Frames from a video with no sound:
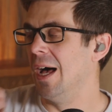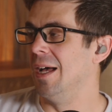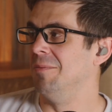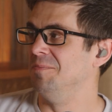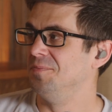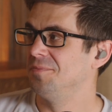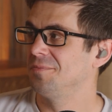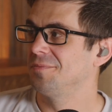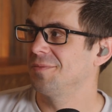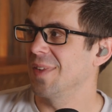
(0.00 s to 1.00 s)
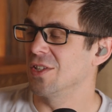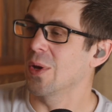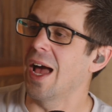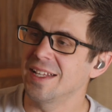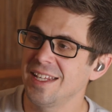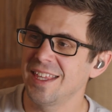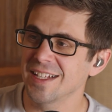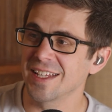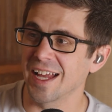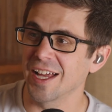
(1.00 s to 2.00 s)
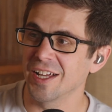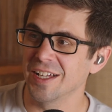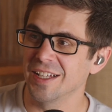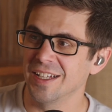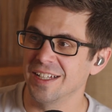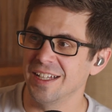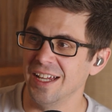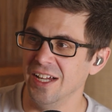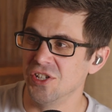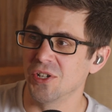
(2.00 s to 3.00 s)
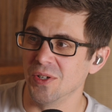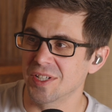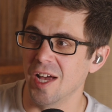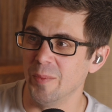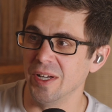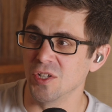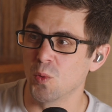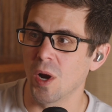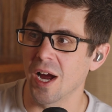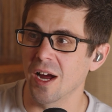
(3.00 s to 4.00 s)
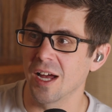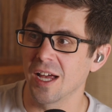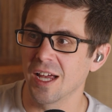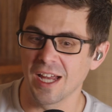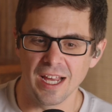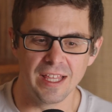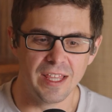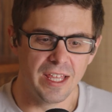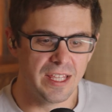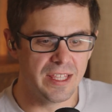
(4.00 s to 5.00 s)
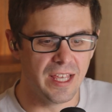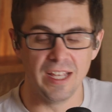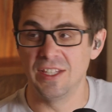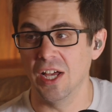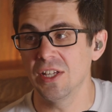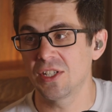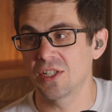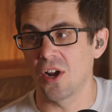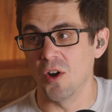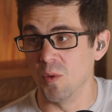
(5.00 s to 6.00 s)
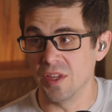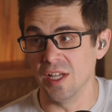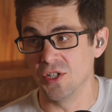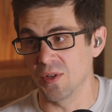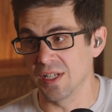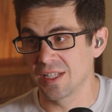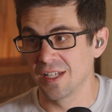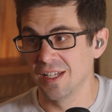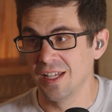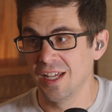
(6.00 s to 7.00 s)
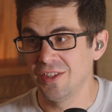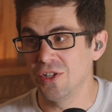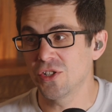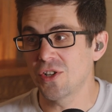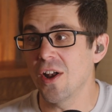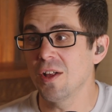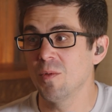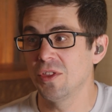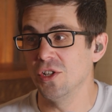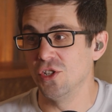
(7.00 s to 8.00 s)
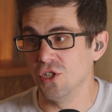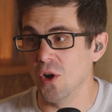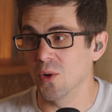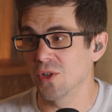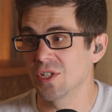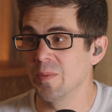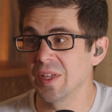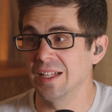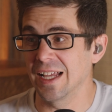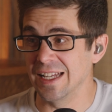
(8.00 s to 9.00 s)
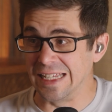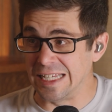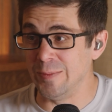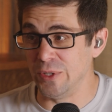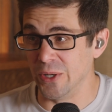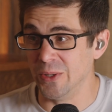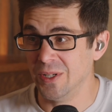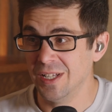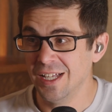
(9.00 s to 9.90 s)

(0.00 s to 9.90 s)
And so I see things like insurance companies where it does start with interest. They're starting with a joke or something like an emu.